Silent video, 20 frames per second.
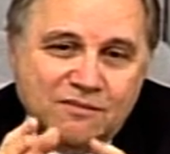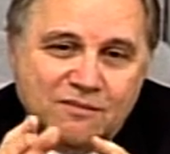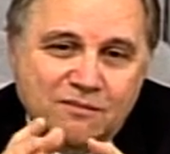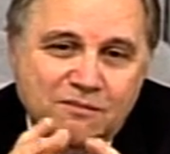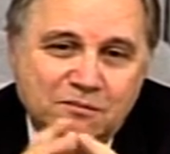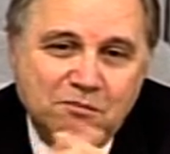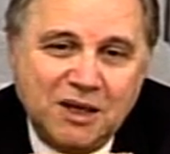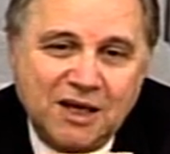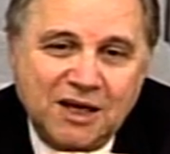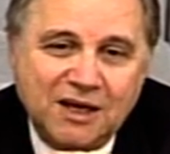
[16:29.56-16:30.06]

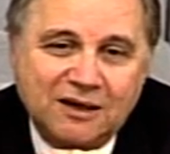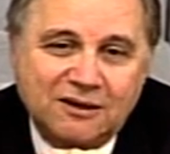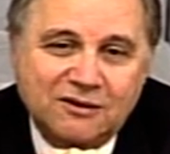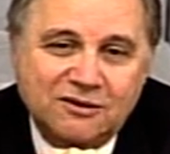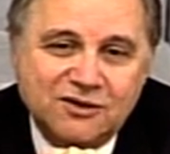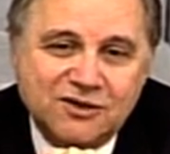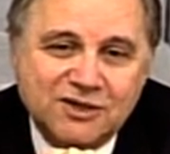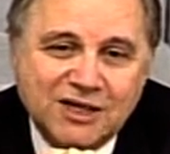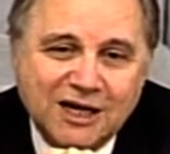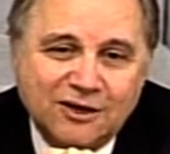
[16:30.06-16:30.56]
make
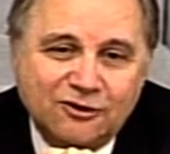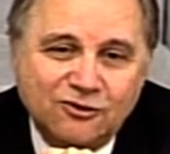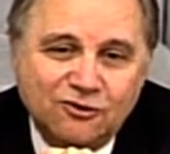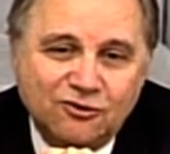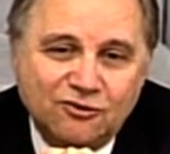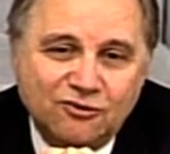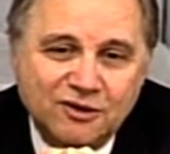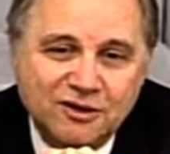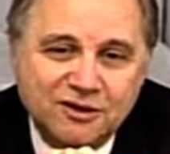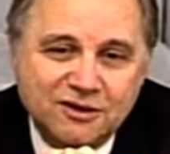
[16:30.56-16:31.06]
the second
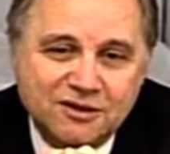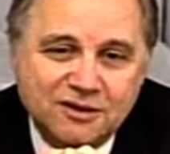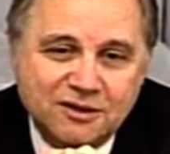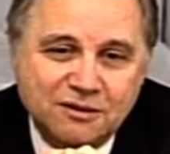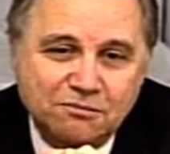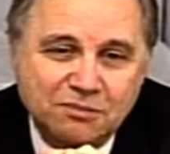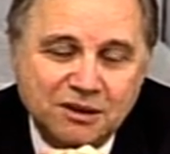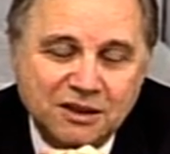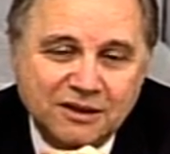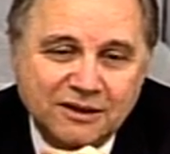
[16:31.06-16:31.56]
risk
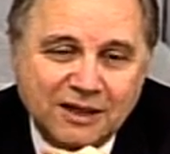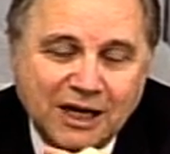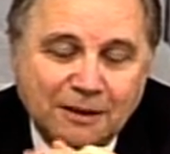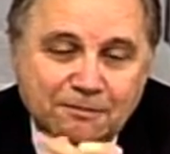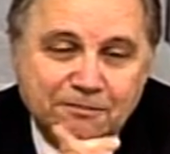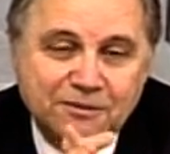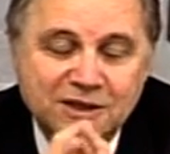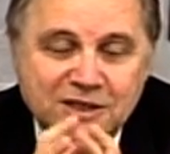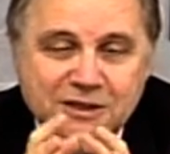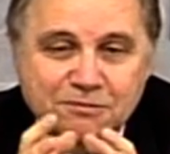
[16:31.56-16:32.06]
build
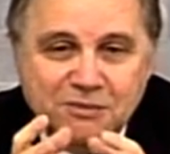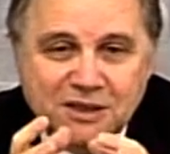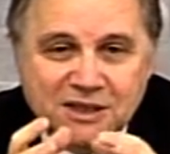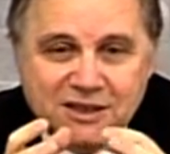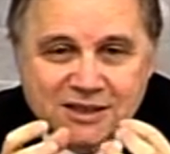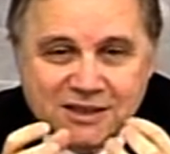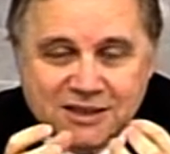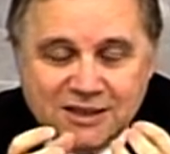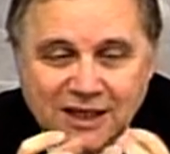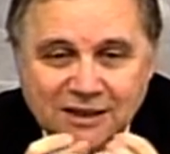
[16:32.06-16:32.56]
up. This
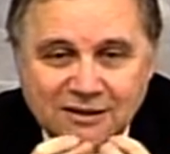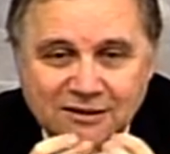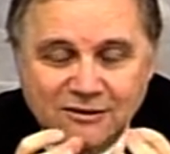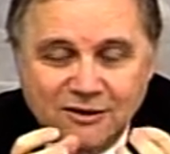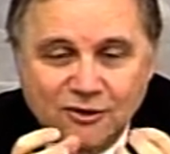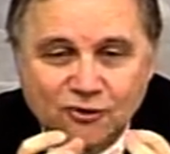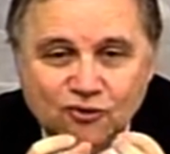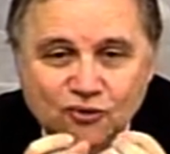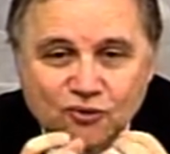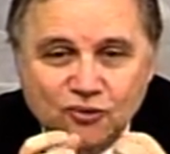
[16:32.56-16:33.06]
means that
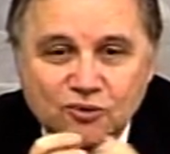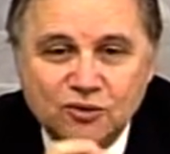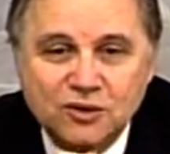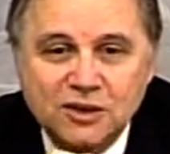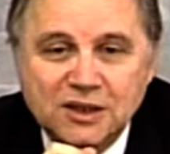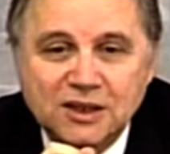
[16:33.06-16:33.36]
the two